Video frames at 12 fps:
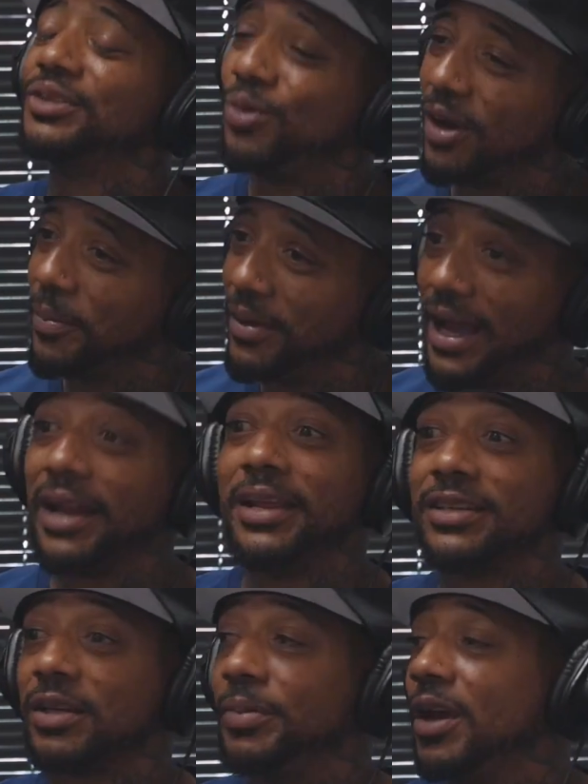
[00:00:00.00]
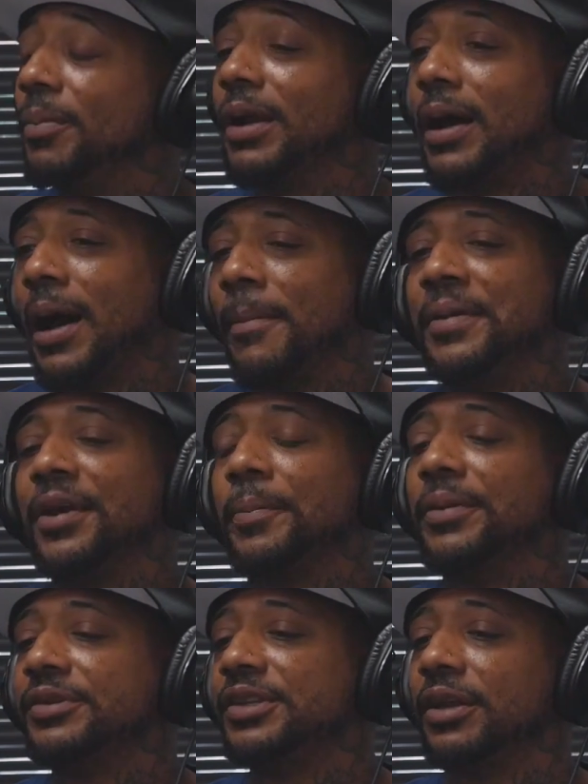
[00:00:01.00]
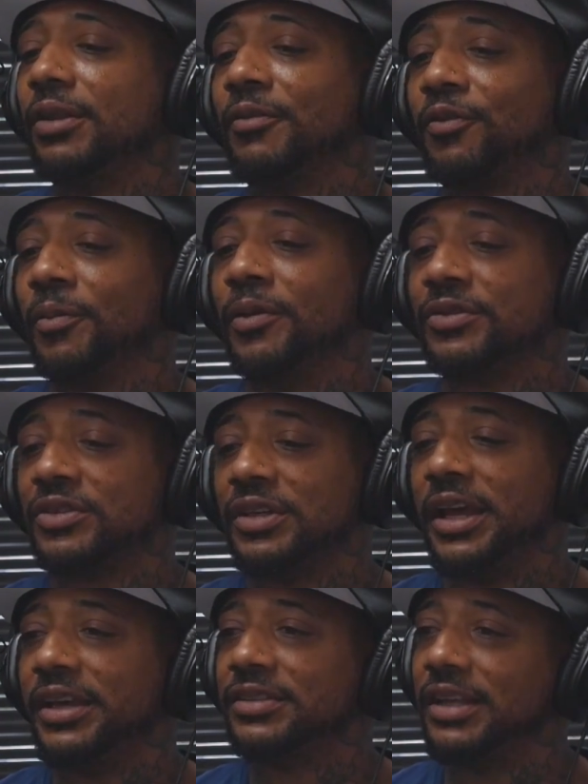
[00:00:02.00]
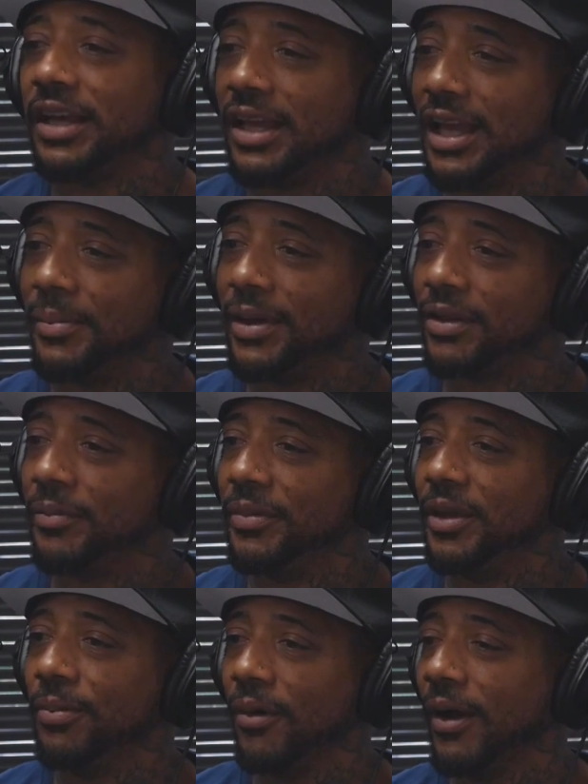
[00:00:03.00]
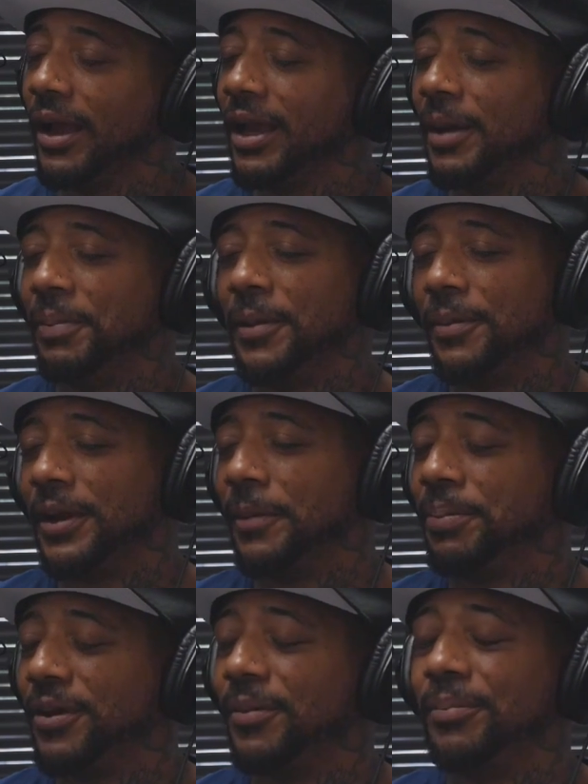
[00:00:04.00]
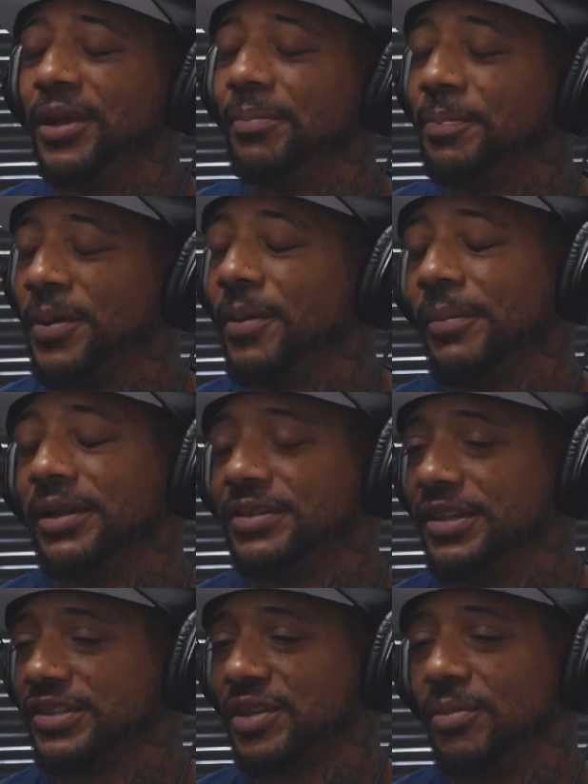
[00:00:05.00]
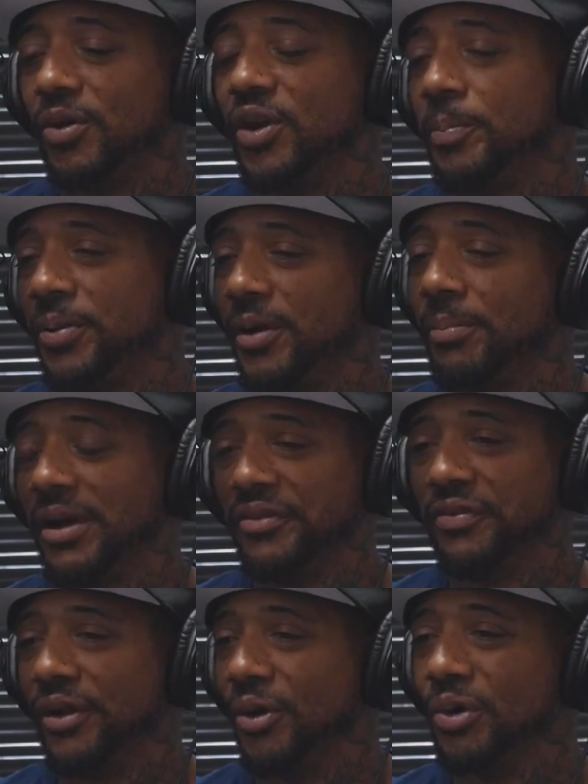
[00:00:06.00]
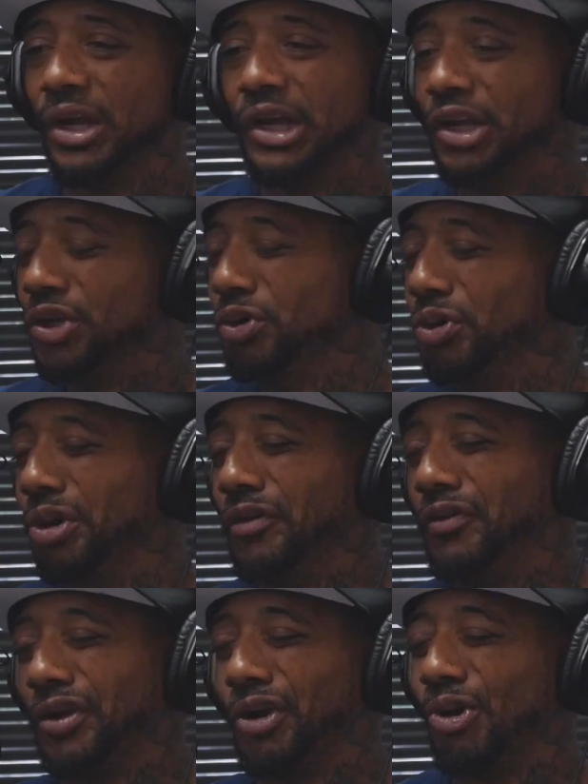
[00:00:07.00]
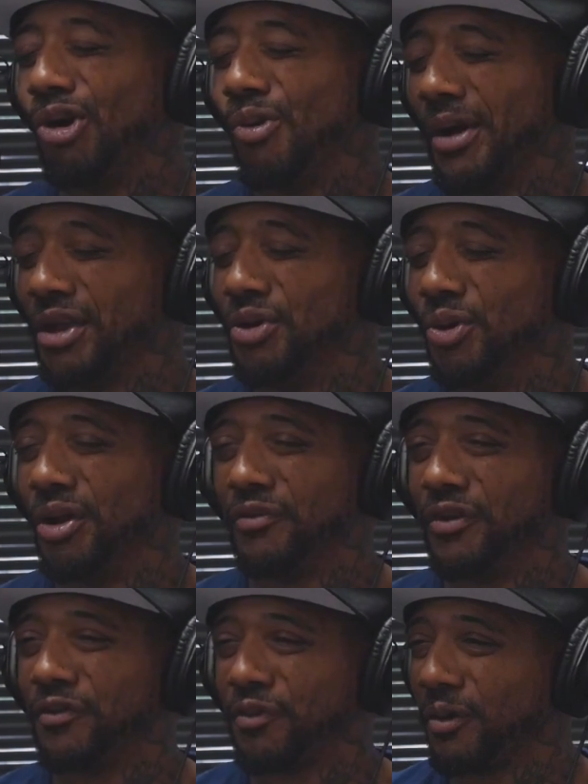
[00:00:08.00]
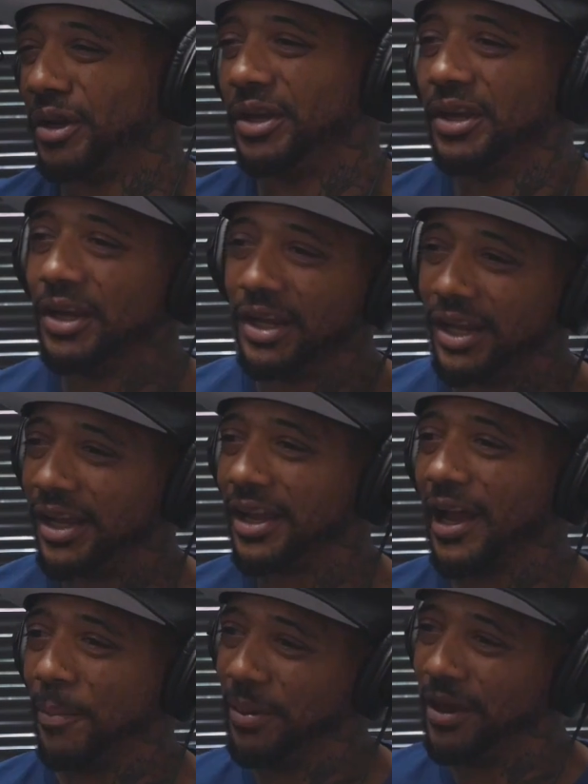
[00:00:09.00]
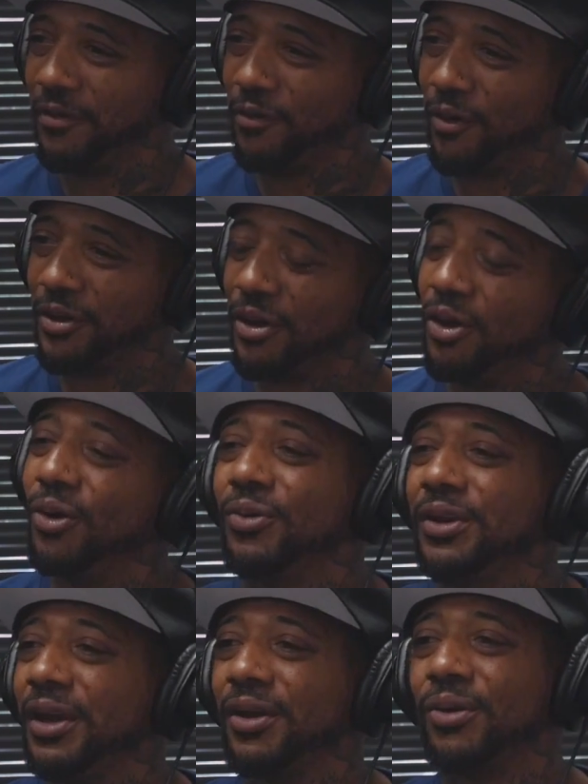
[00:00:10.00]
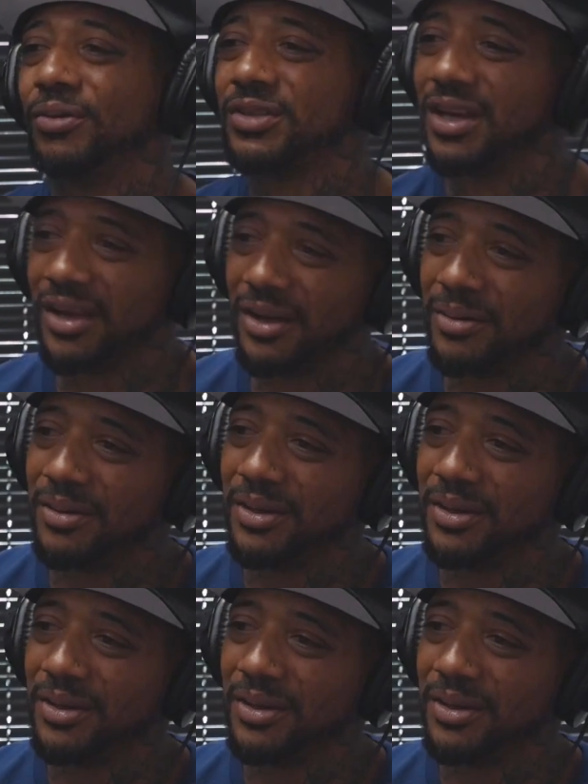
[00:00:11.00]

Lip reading: Square B, I need some help, but I'm here to protect them from the snakes that came after me, bro. I had people that pimped me, pimped my testimony, pimped my flow. You doing it for the Lord? Why you doing it for free? And got paid for it the whole daggone time.